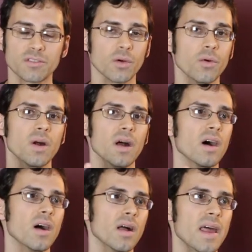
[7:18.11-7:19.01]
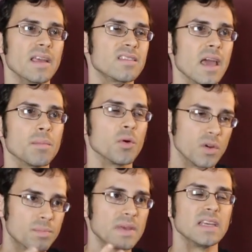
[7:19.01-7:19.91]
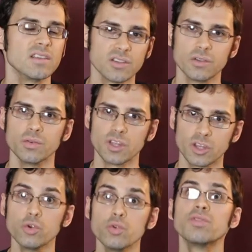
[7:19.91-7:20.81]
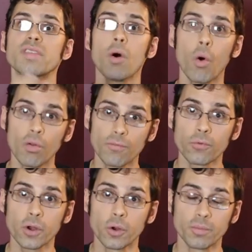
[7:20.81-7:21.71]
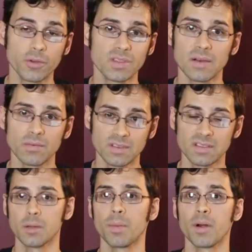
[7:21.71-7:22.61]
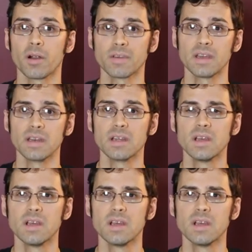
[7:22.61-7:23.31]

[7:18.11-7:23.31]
So an example would be to use the whole fruit. Use every single part of it.